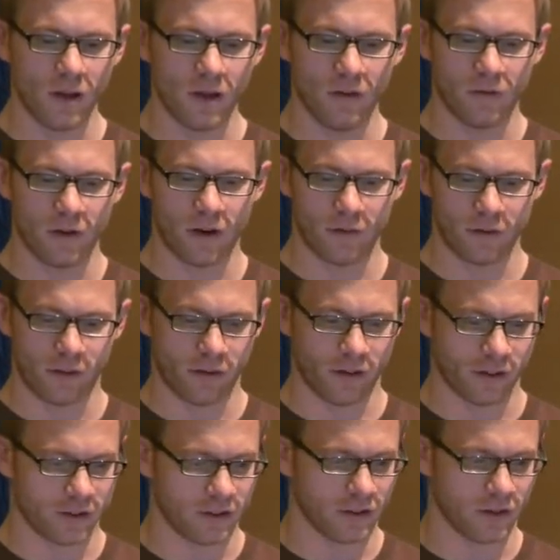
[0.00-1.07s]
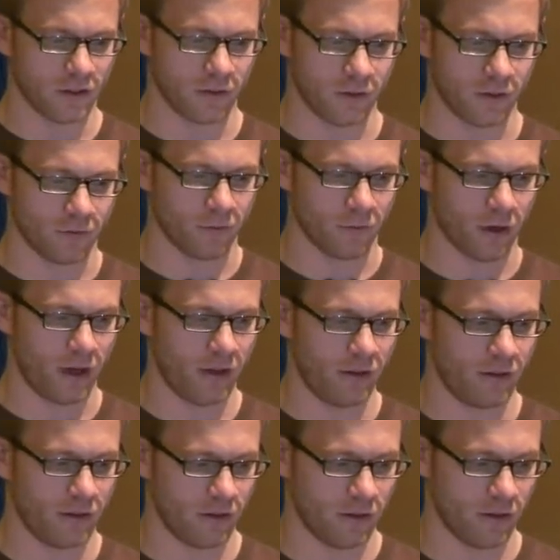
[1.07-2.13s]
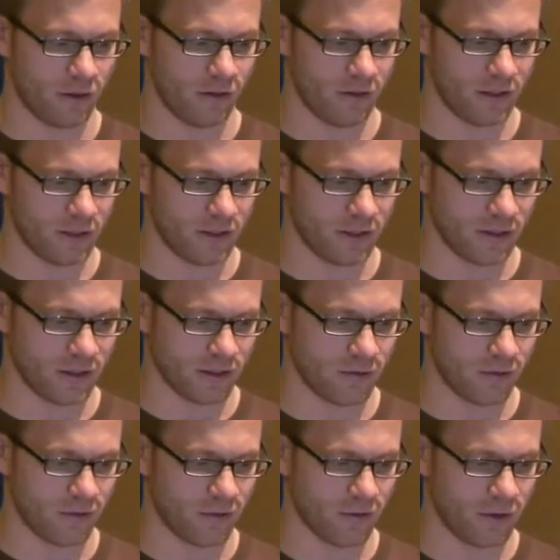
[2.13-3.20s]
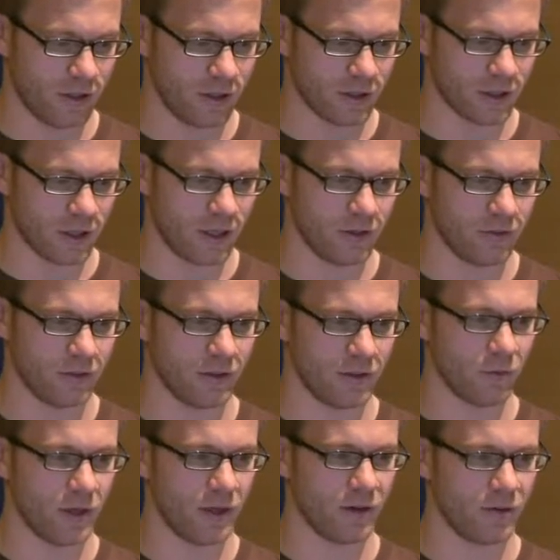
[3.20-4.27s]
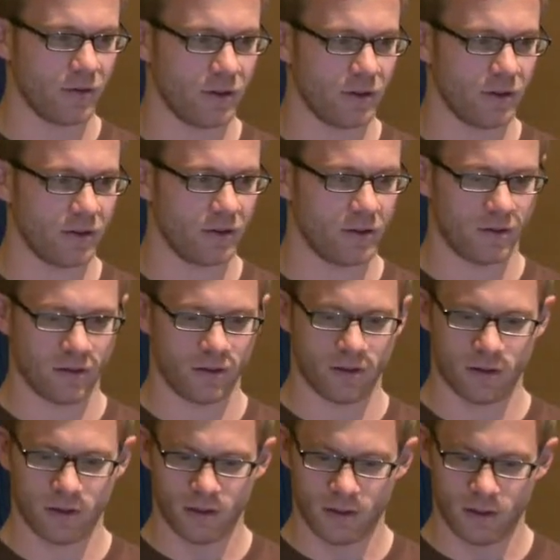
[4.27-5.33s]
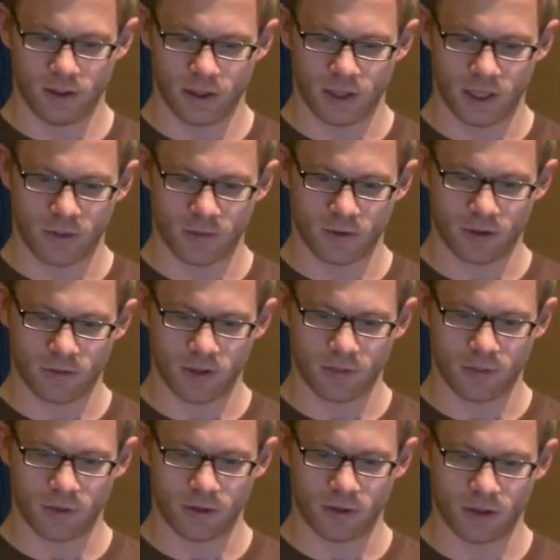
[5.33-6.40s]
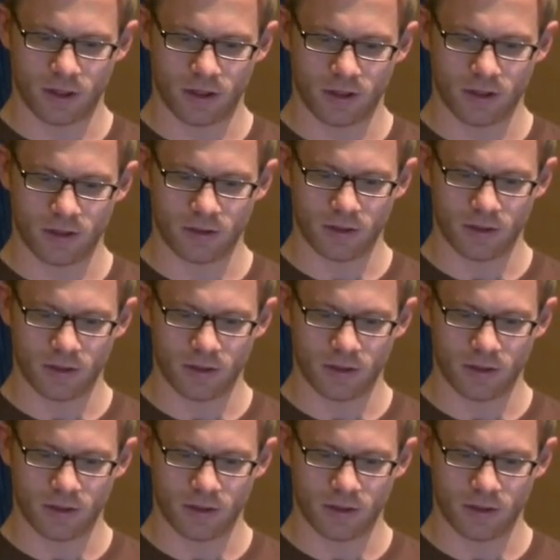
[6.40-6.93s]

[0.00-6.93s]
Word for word: if everything's going right, there is this green JUnit window here. I probably put that down